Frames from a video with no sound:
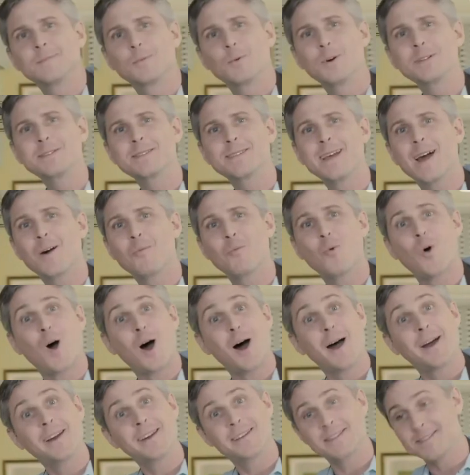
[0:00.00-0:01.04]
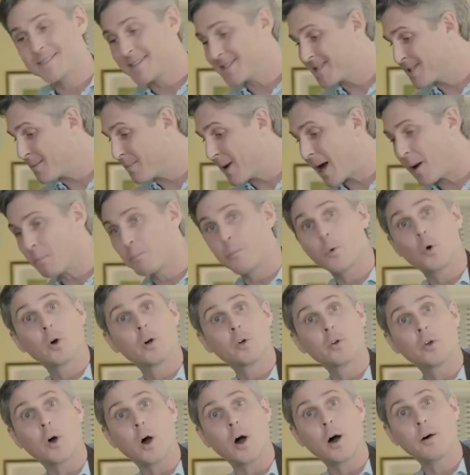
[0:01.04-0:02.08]
Once that wine is just about
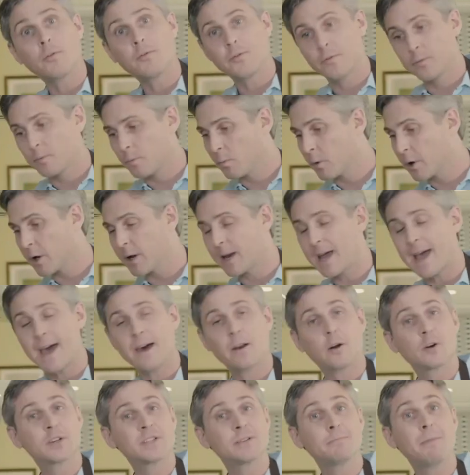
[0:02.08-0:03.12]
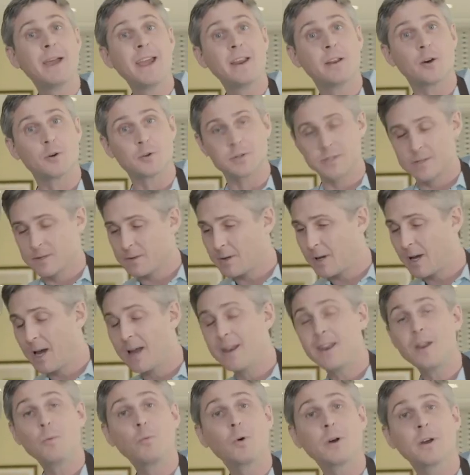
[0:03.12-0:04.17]
boiled off, we're gonna add our tomatoes,
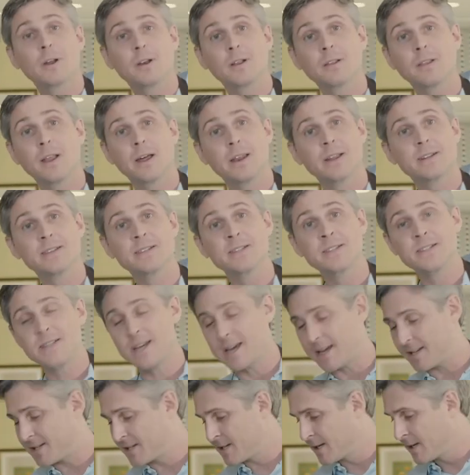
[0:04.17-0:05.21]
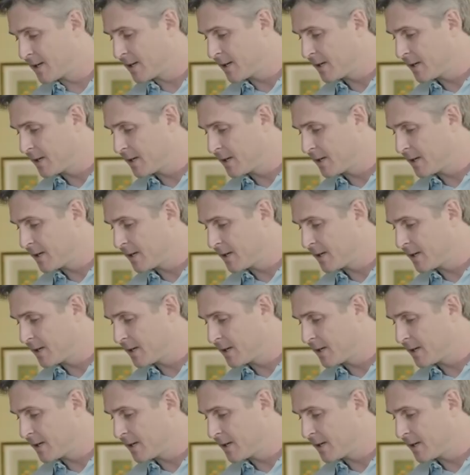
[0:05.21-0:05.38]
and then we're gonna let it sit.